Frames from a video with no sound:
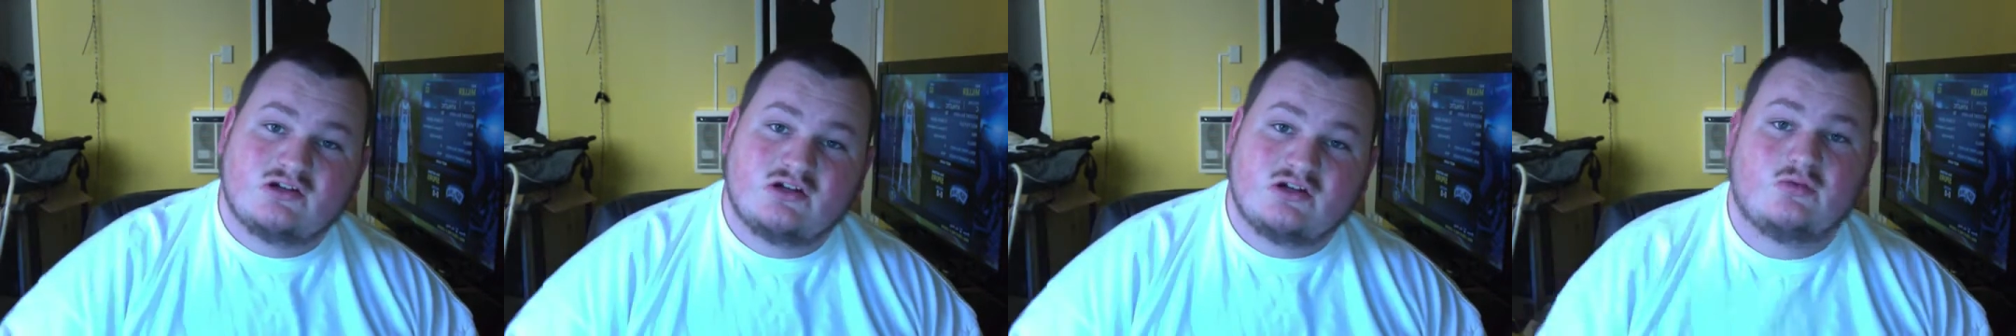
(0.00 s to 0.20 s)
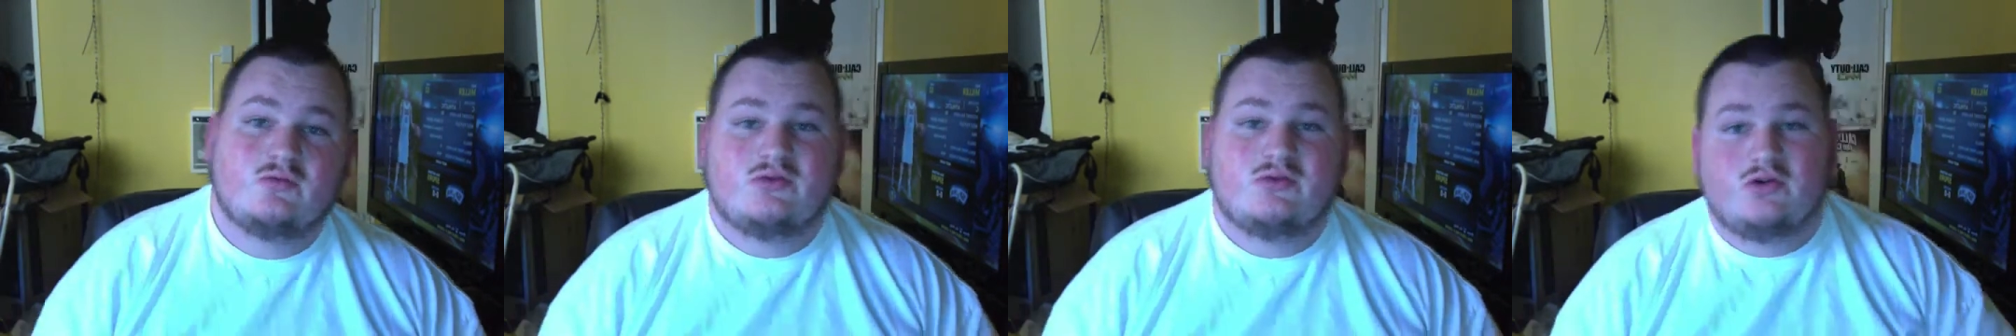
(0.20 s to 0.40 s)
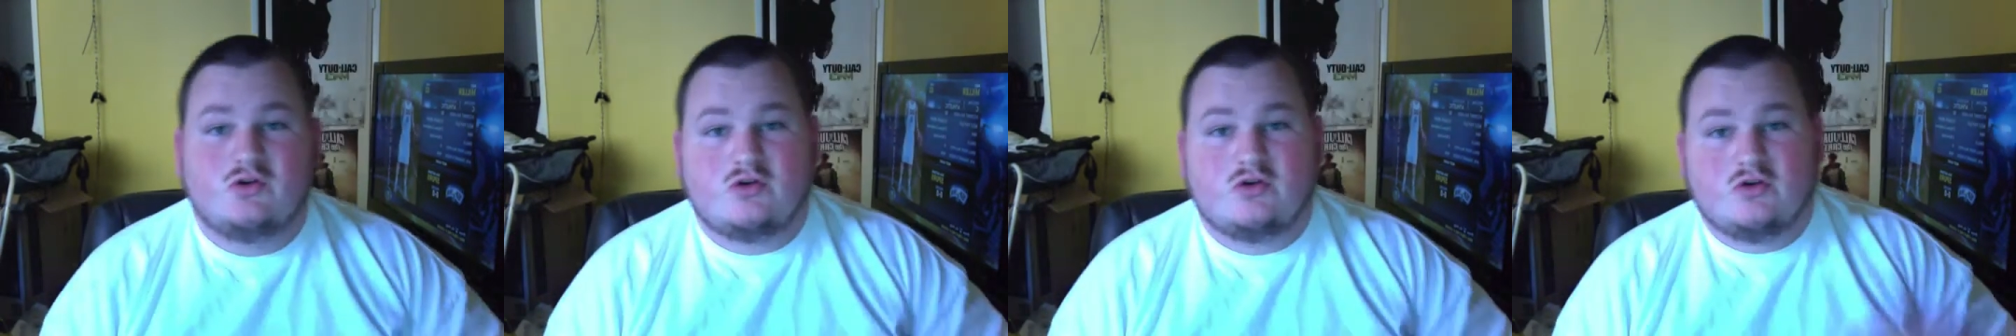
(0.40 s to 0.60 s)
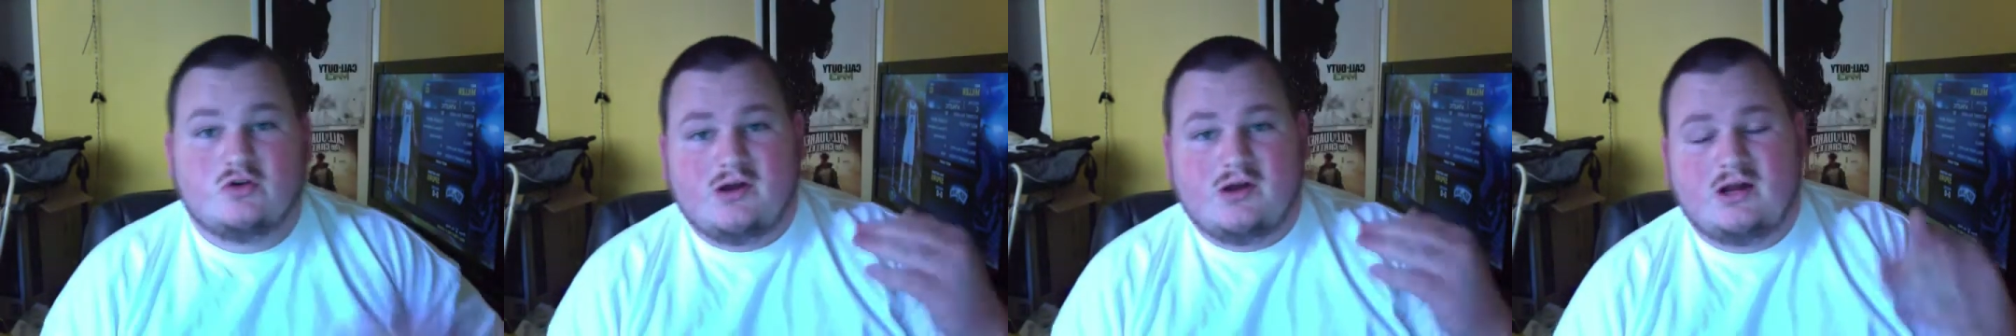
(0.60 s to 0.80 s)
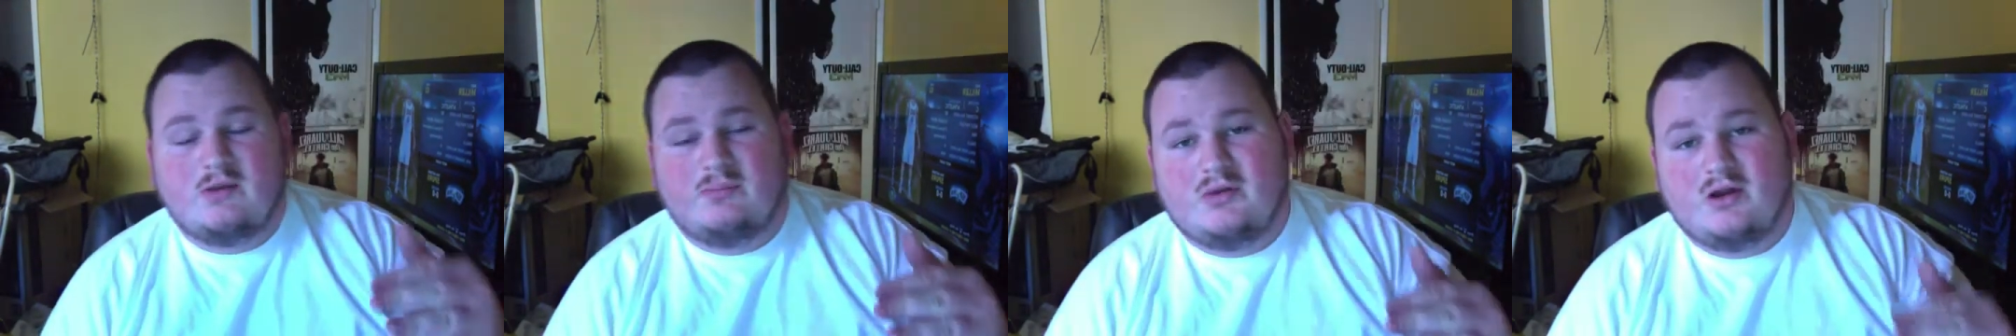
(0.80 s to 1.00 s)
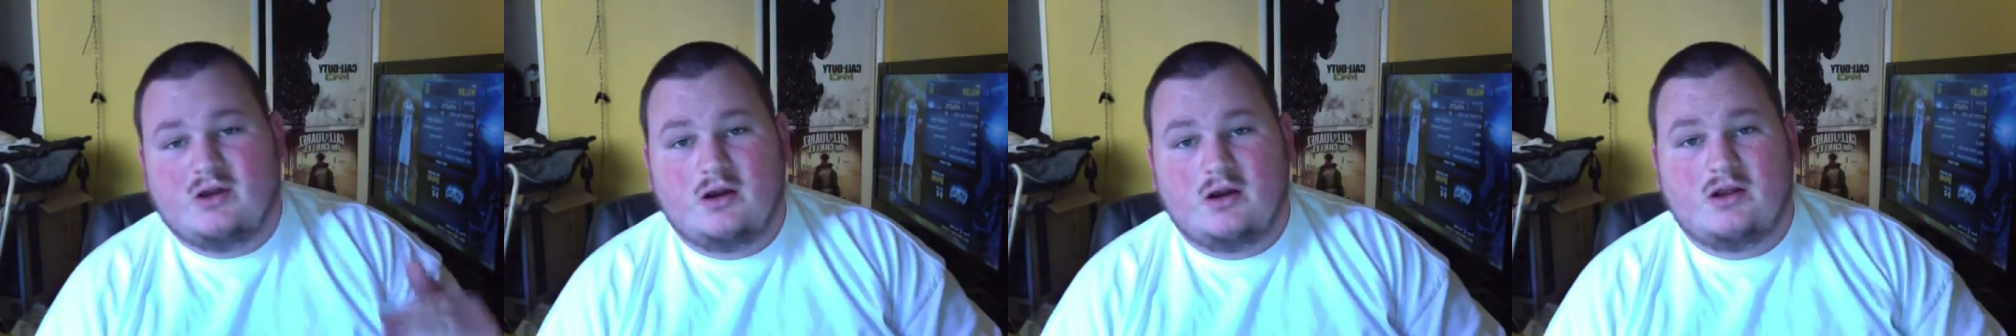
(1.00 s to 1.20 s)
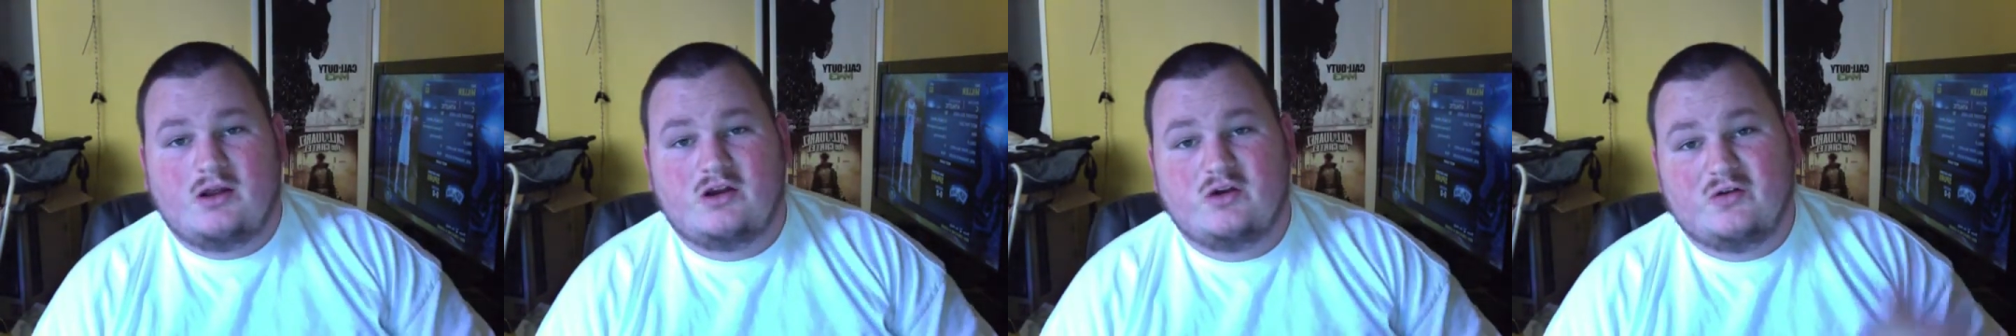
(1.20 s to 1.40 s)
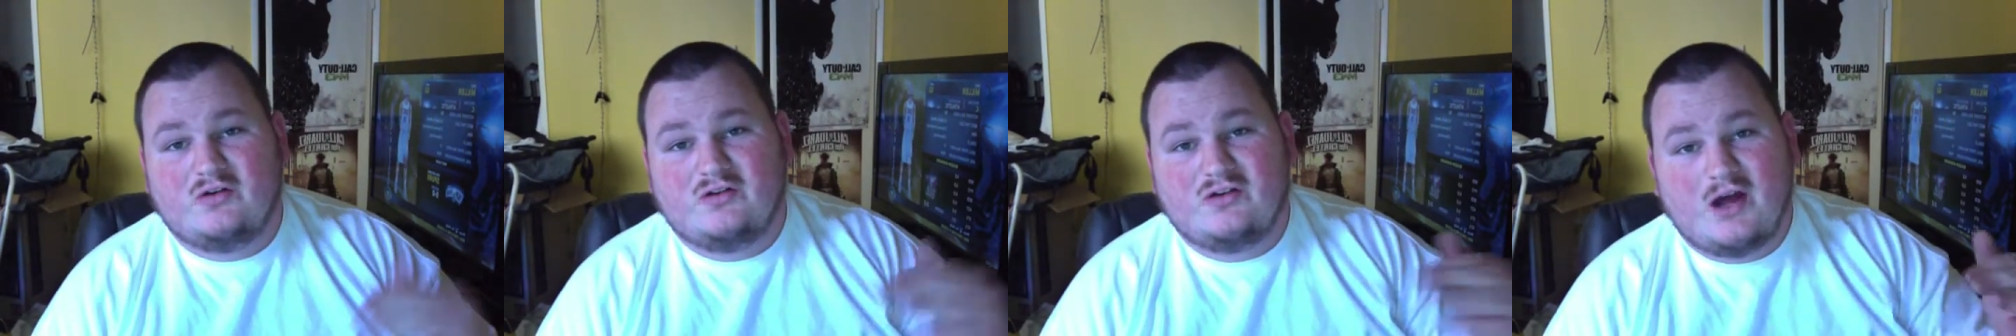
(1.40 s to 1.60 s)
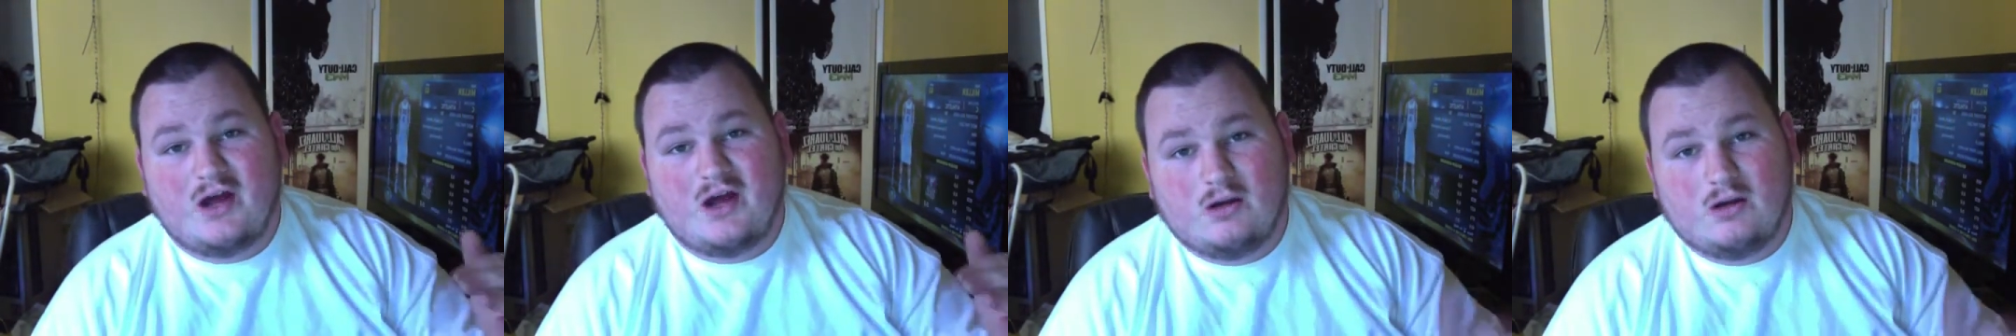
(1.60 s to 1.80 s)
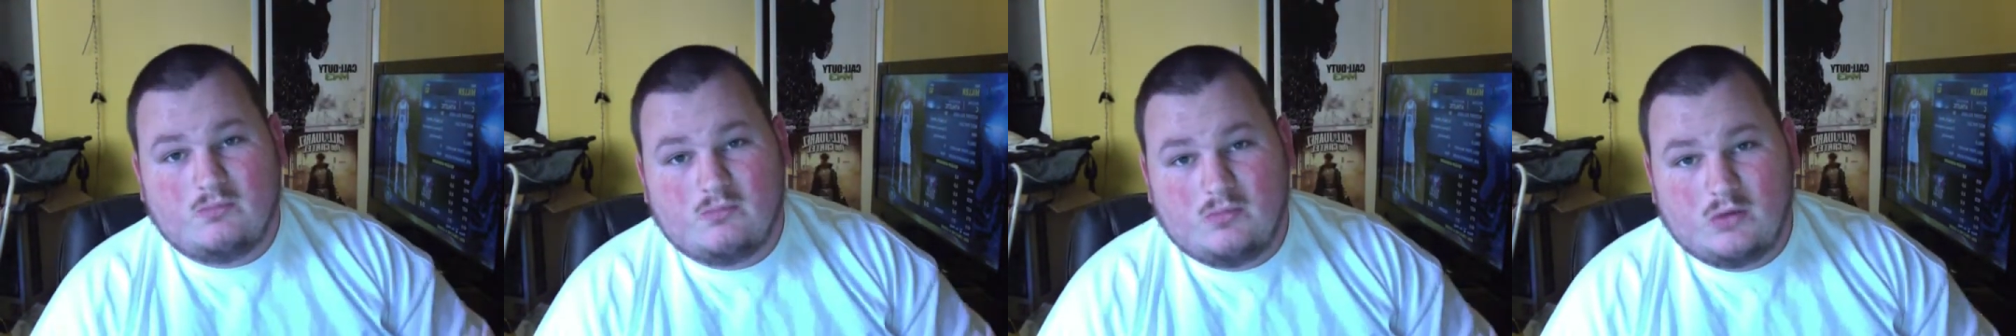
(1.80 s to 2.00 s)
and then you create a player, then you assign
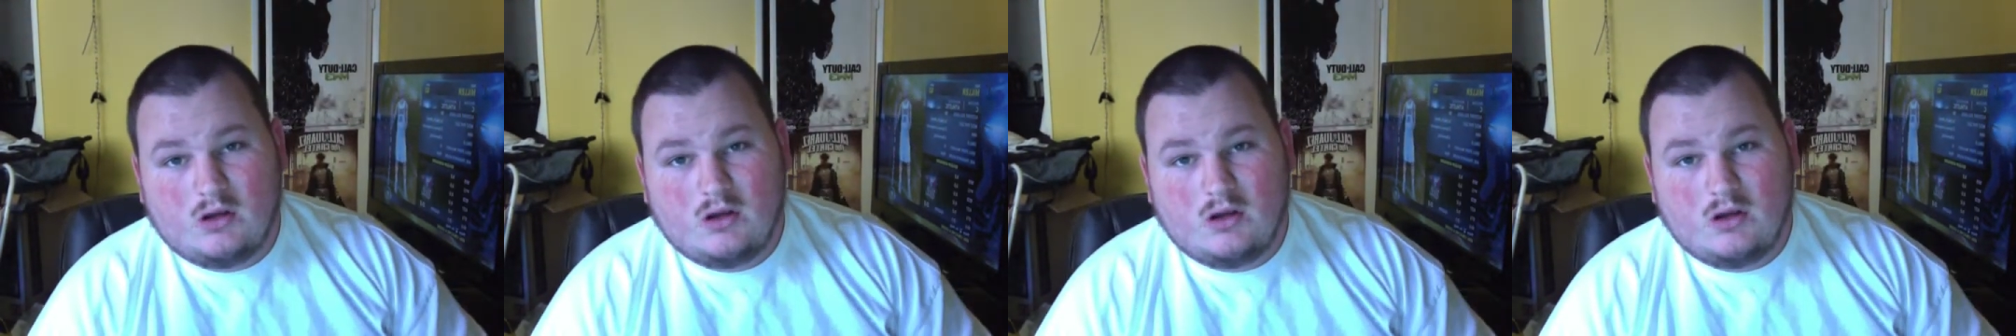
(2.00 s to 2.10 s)
them.